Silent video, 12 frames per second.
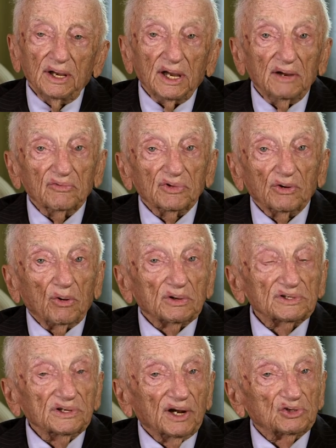Even though
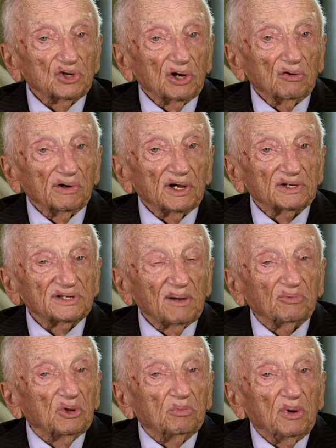it's not generally
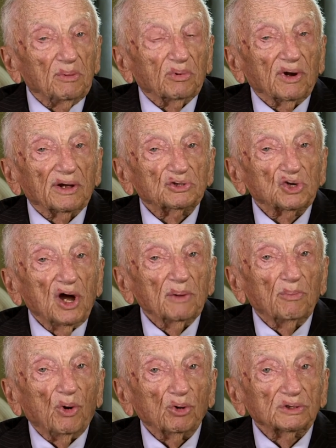accepted, people like
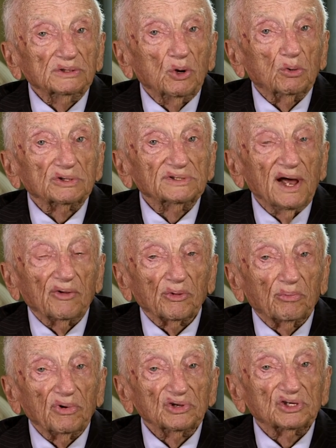John Bolton, who is now the
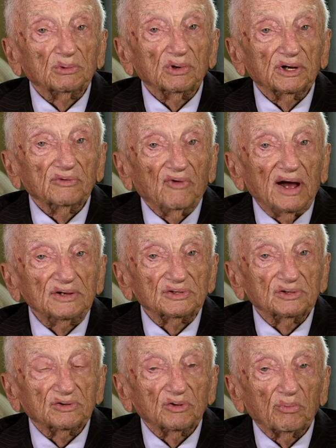principal
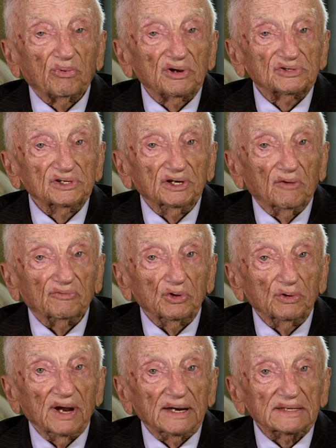advisor to the President of the
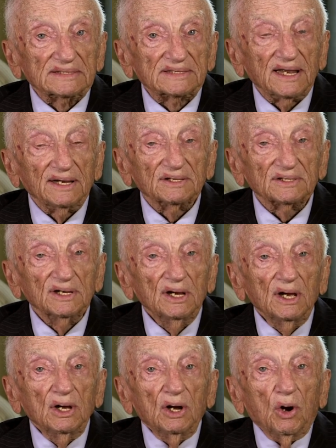United States,
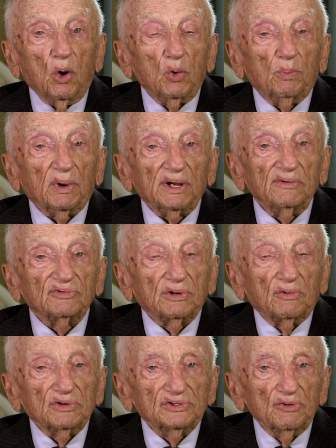who believes
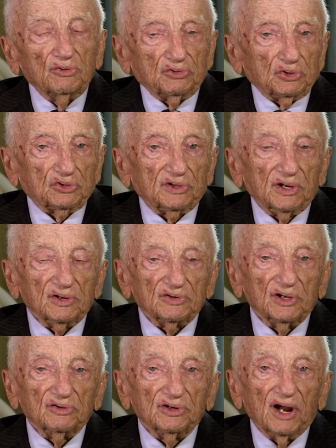there is no such thing as
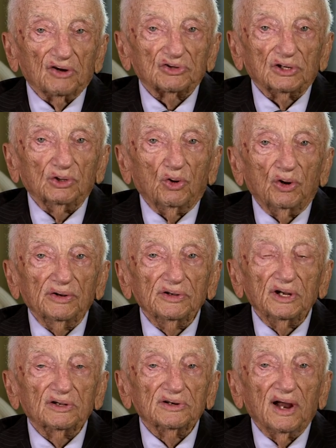international law and
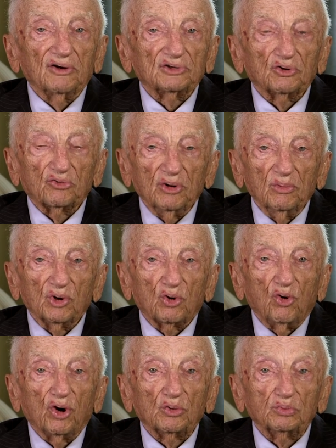the International Criminal
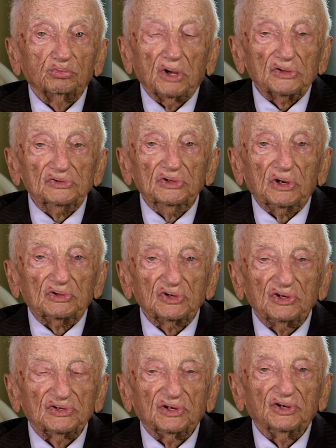Court doesn't
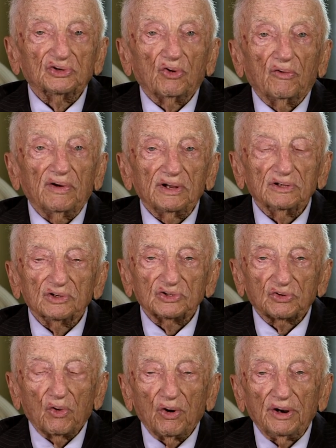exist, it is already
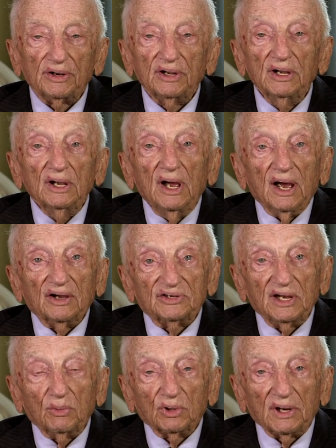destroyed as
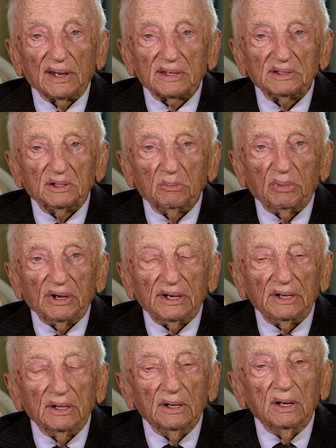he would like it to
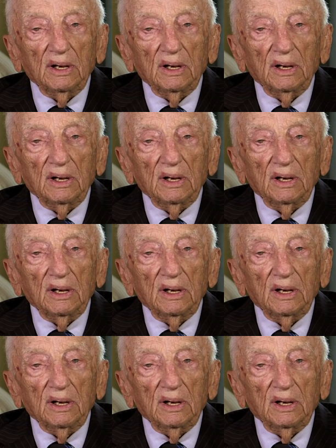be.